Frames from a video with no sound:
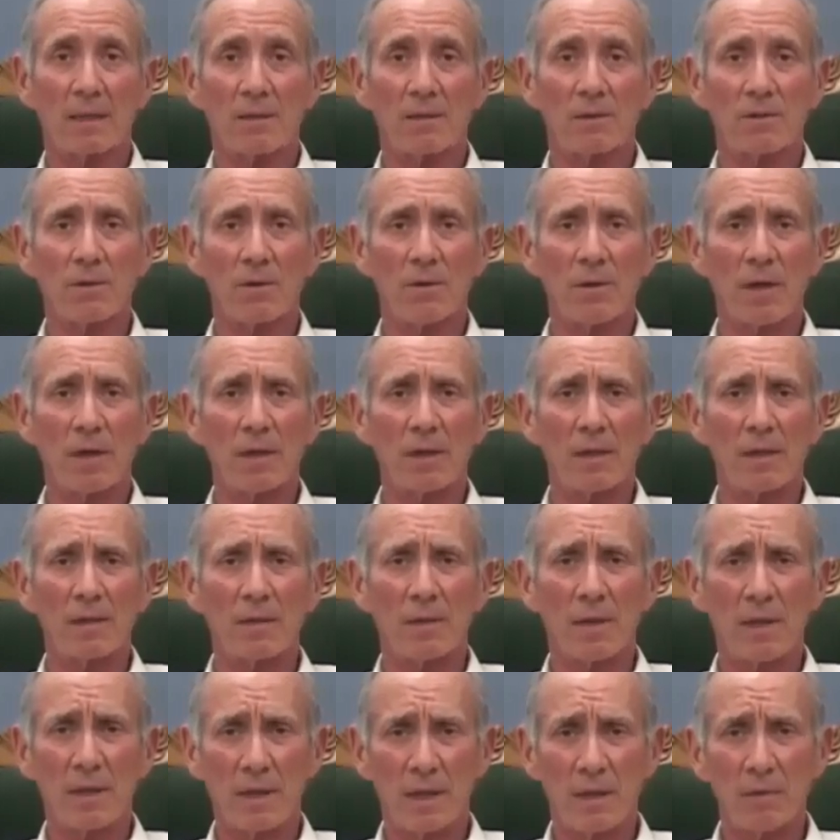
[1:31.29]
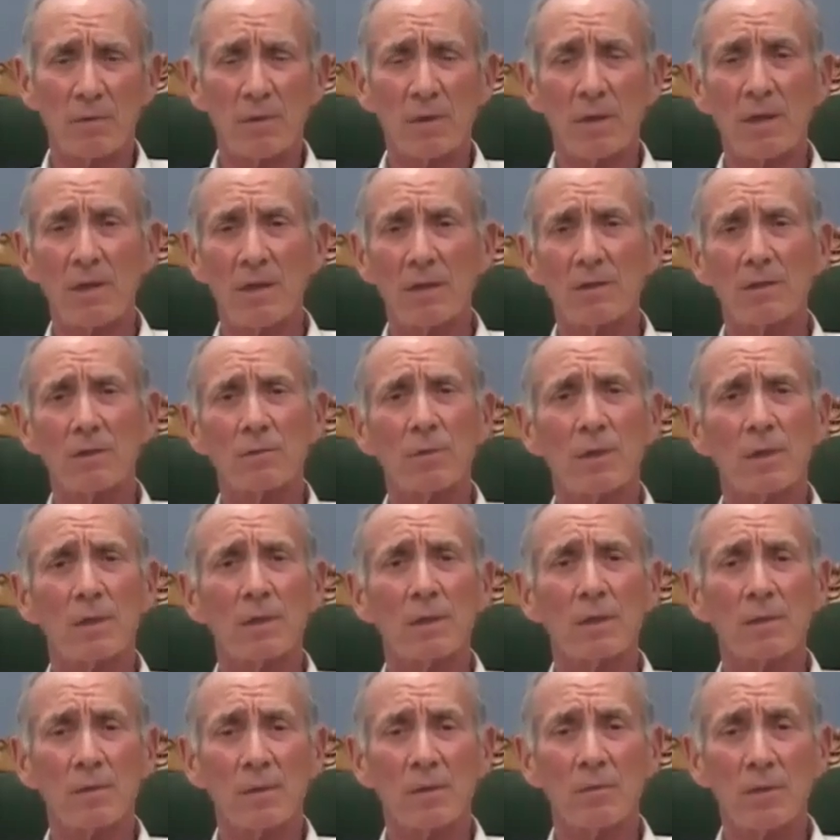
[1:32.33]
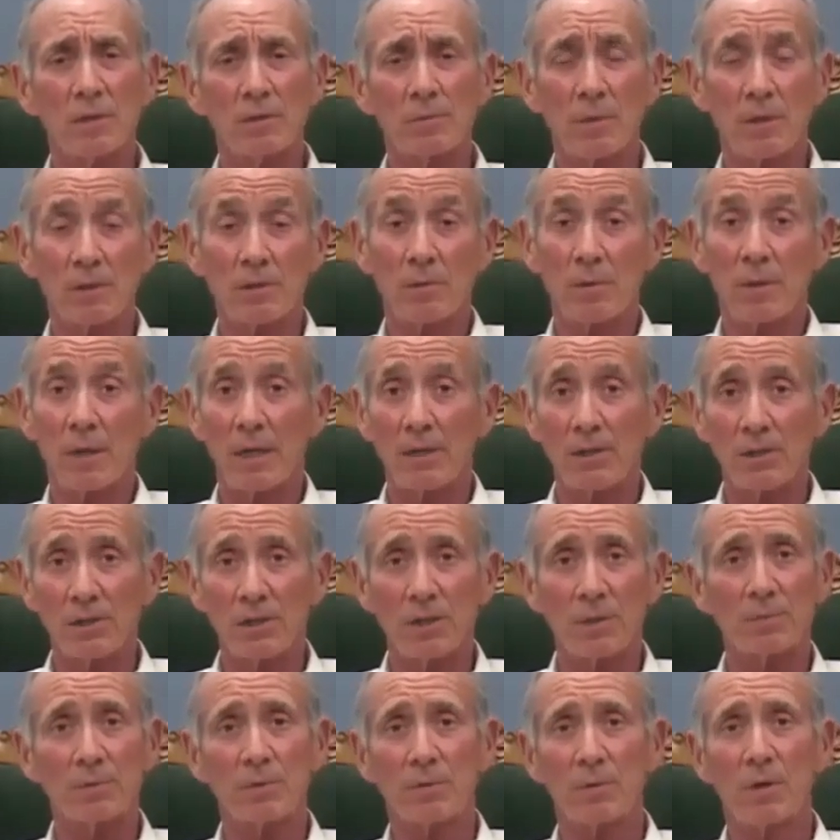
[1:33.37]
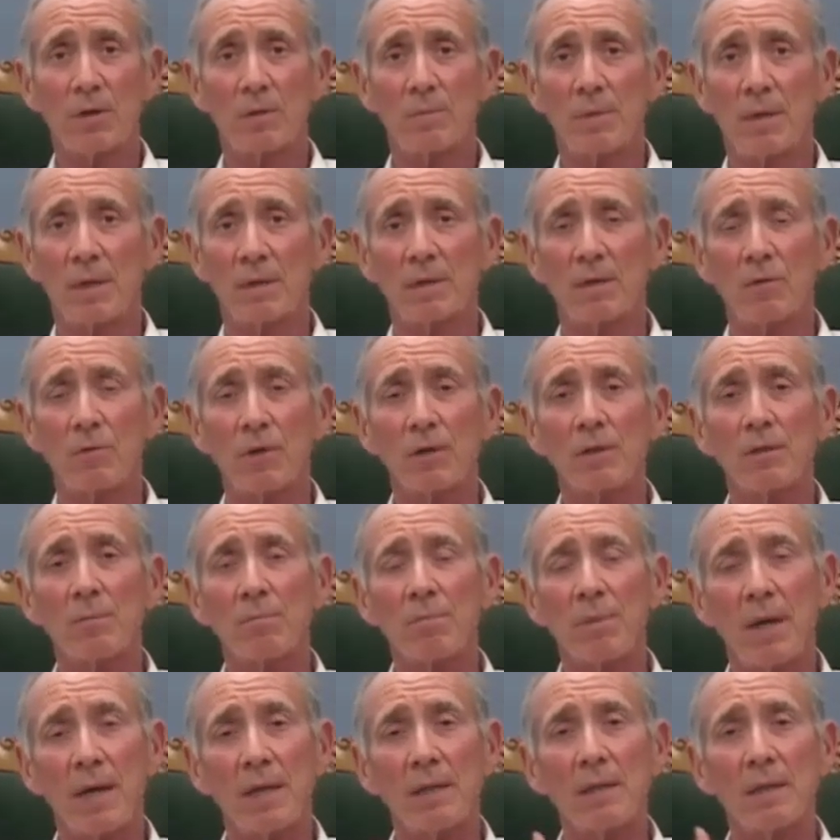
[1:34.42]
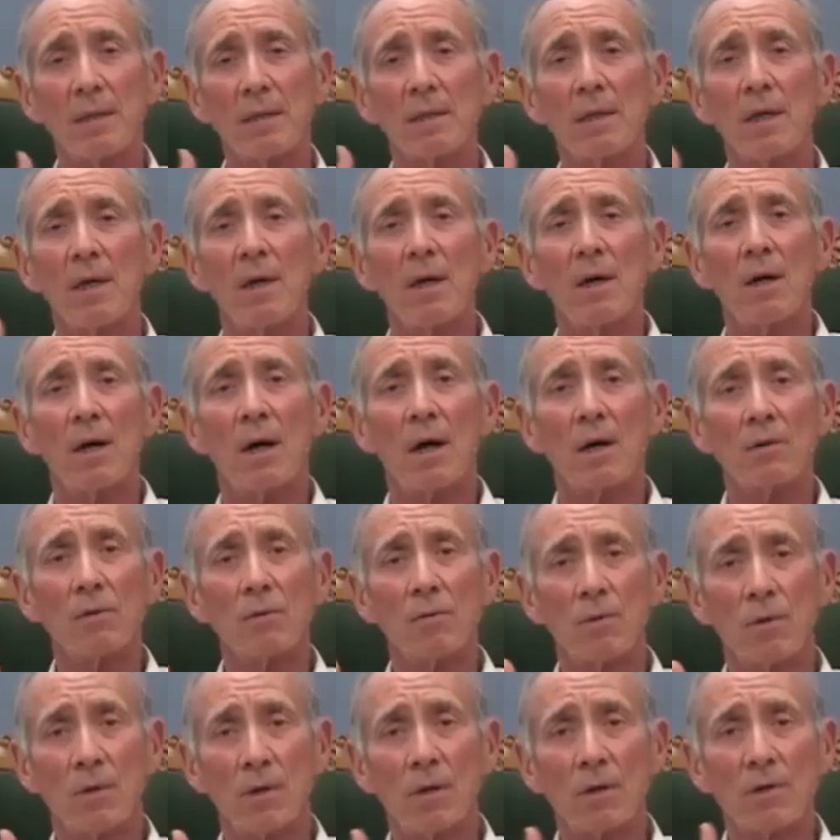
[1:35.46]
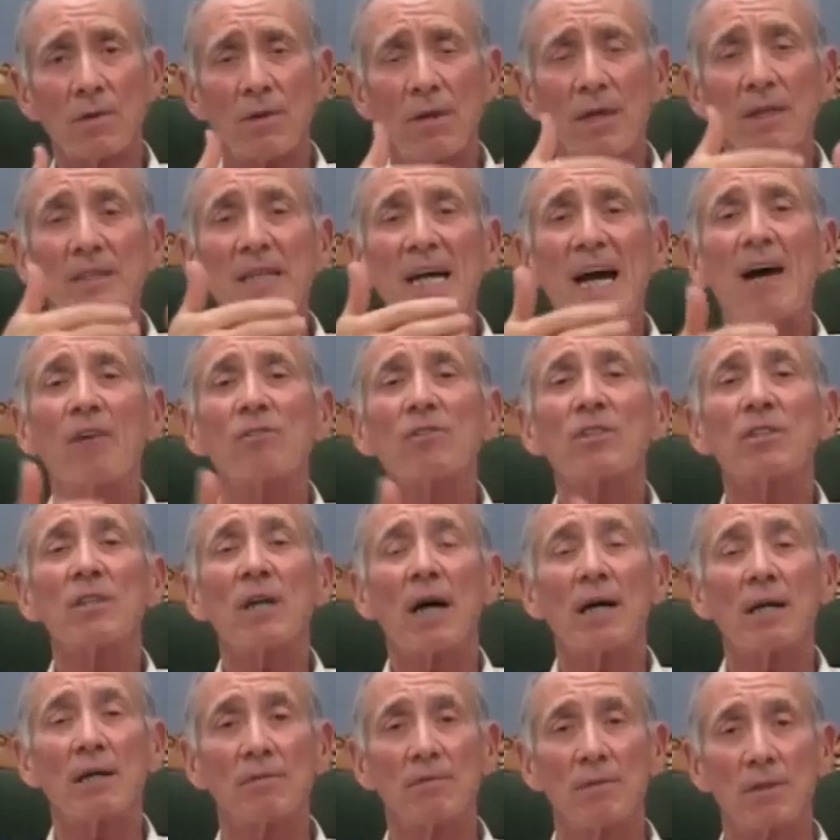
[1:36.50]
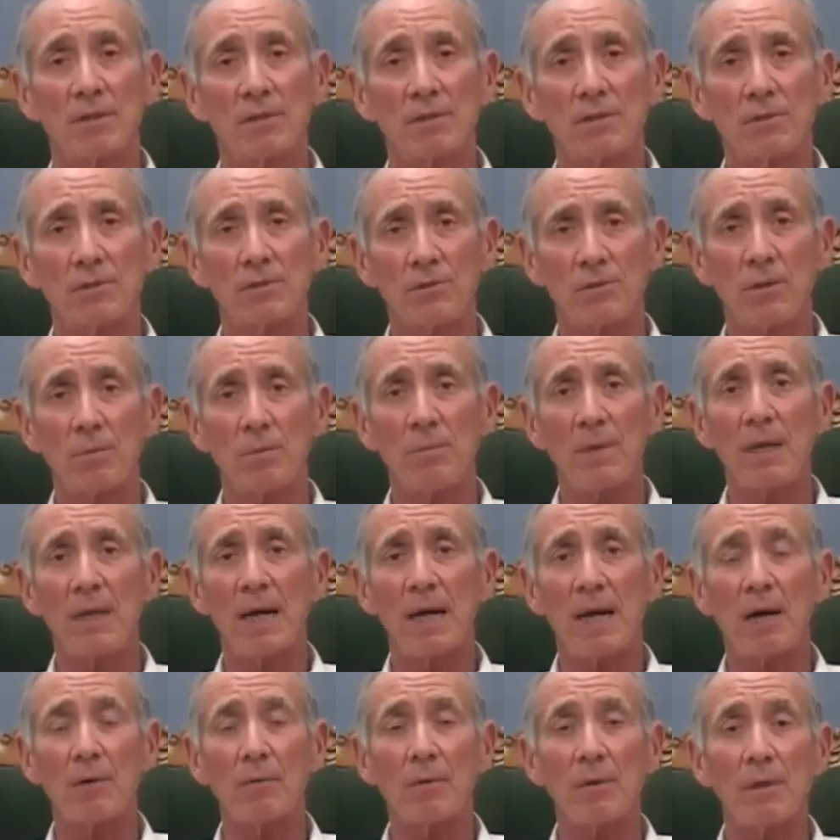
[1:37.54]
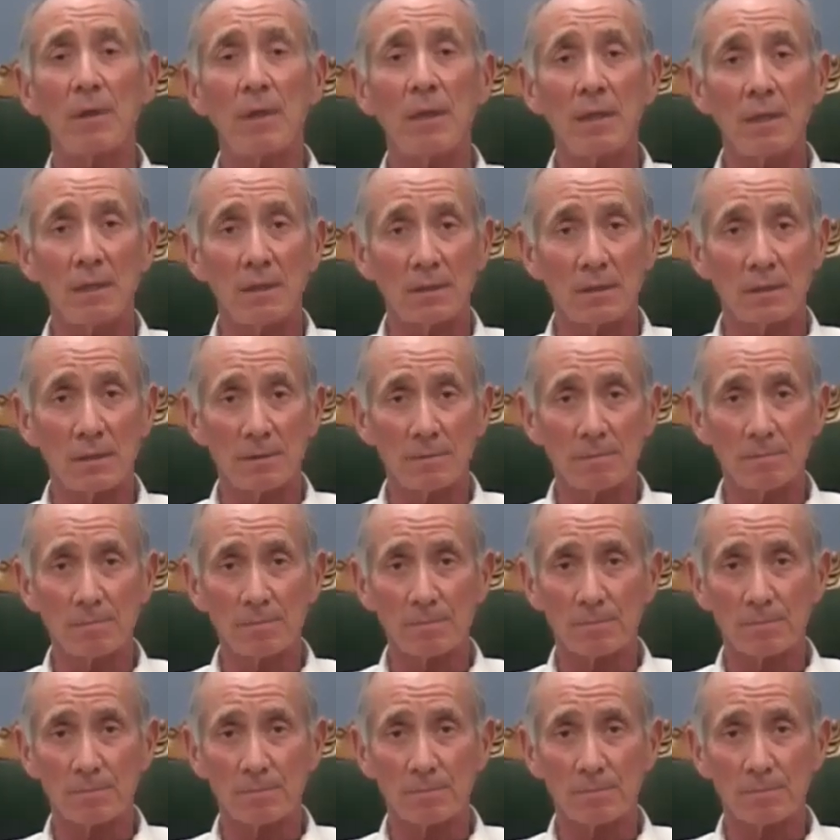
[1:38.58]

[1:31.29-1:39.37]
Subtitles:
So that, again, this is what special relationships are all about, that we're dependent on the world, things outside of us, to meet our needs.